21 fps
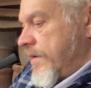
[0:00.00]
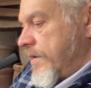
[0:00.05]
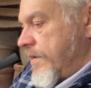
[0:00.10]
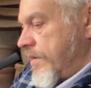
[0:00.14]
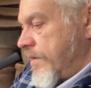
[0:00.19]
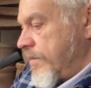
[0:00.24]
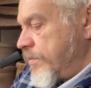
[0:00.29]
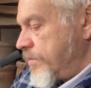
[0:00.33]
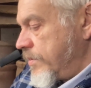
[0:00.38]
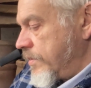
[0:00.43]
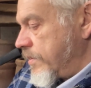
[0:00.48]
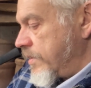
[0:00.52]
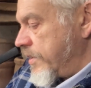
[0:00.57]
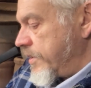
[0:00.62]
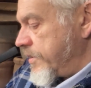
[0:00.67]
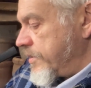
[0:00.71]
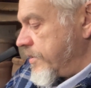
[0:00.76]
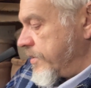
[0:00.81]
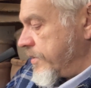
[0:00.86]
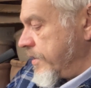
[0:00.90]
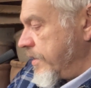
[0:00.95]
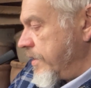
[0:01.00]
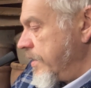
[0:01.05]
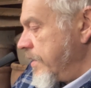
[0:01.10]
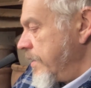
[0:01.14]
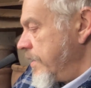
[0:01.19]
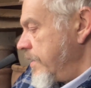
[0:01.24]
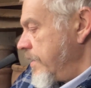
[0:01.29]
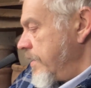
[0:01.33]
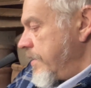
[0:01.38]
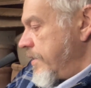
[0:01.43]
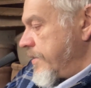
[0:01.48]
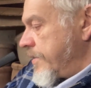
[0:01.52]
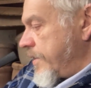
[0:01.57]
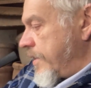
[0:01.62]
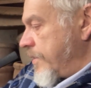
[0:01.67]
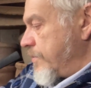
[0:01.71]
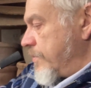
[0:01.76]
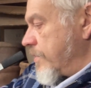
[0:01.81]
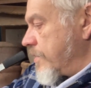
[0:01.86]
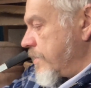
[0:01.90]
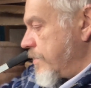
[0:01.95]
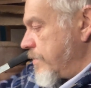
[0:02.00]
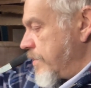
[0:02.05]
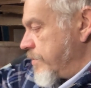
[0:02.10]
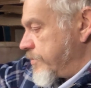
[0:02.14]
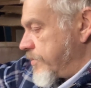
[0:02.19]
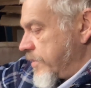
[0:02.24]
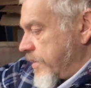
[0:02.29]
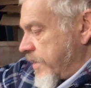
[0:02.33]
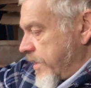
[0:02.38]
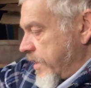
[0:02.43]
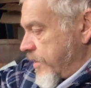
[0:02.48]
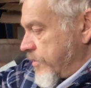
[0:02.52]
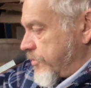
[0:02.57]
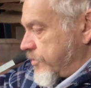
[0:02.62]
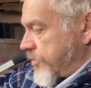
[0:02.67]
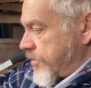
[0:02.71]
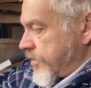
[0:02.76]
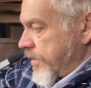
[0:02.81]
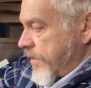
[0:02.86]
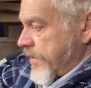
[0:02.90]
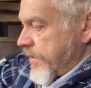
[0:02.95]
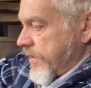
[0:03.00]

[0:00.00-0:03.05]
Put the lid on. That will go up to the house